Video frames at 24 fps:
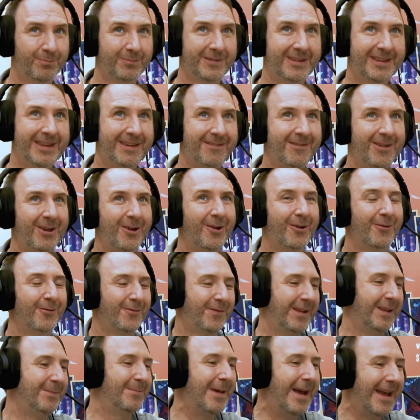giving our
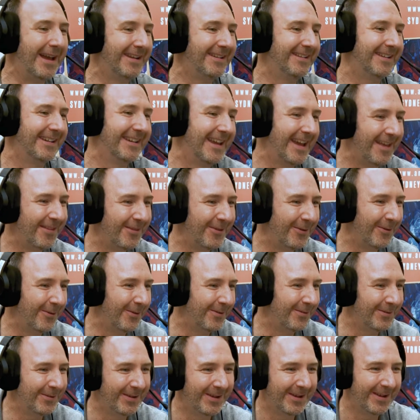feedback together
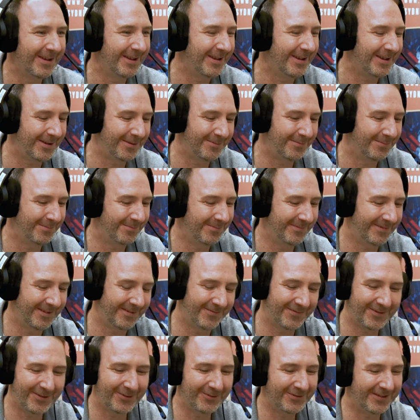and and
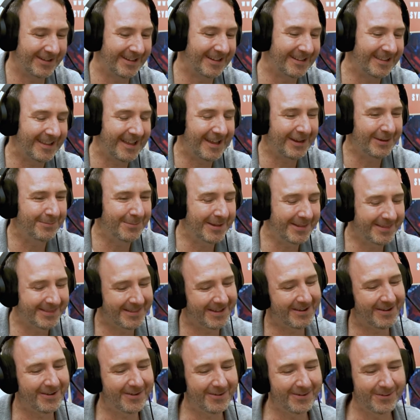if there's an alignment
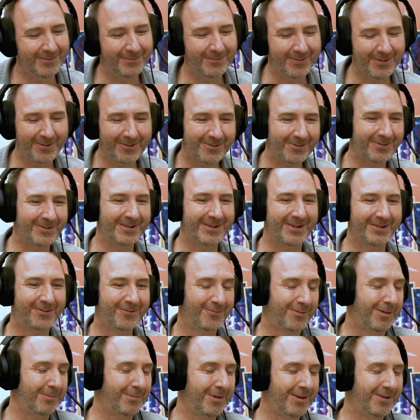there that we're all in
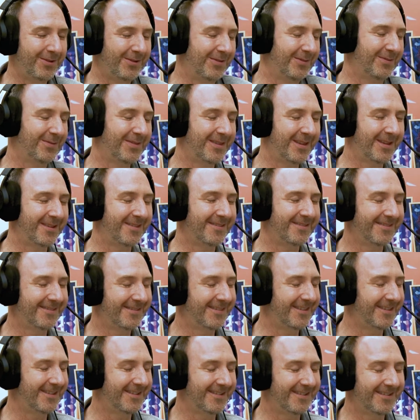agreement then
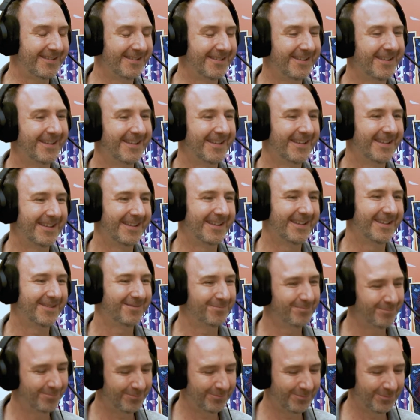then
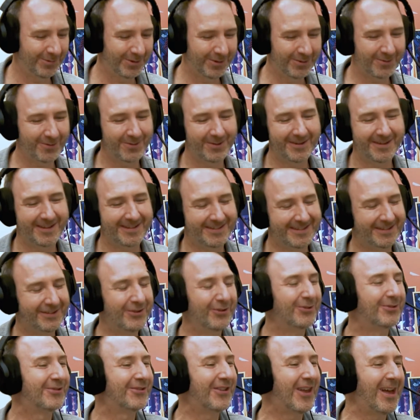you know it's a
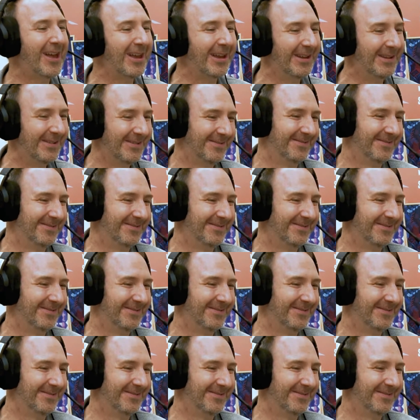good sign